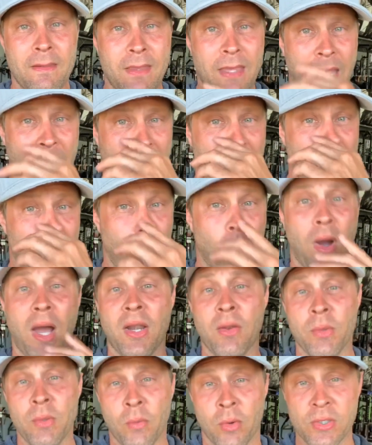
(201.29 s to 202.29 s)
And why do
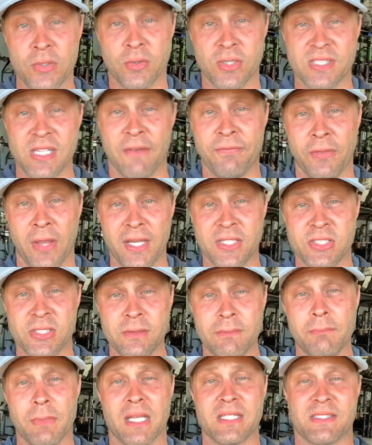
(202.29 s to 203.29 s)
we want
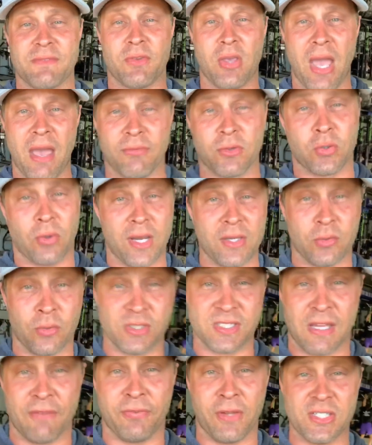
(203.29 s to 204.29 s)
dorsiflexion? Because if you have great
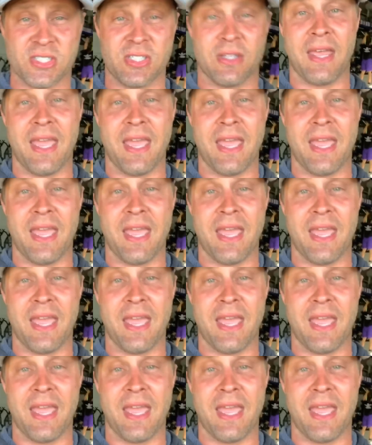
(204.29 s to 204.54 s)
dorsiflexion in the